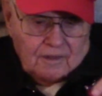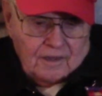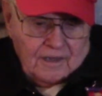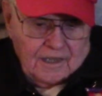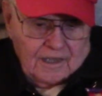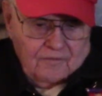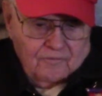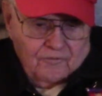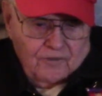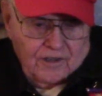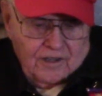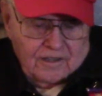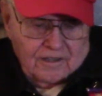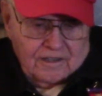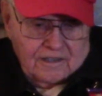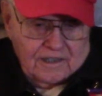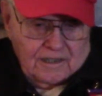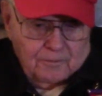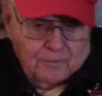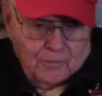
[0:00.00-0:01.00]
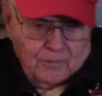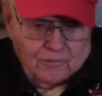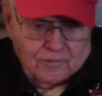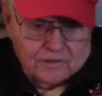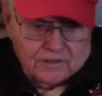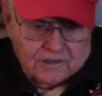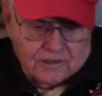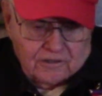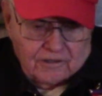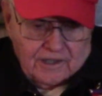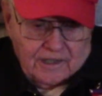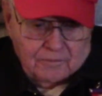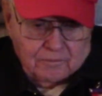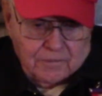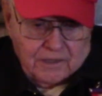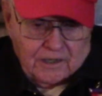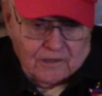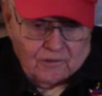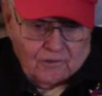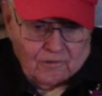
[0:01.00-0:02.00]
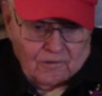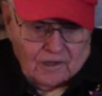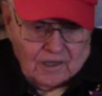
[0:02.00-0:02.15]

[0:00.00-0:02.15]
in front of the depot was a great big old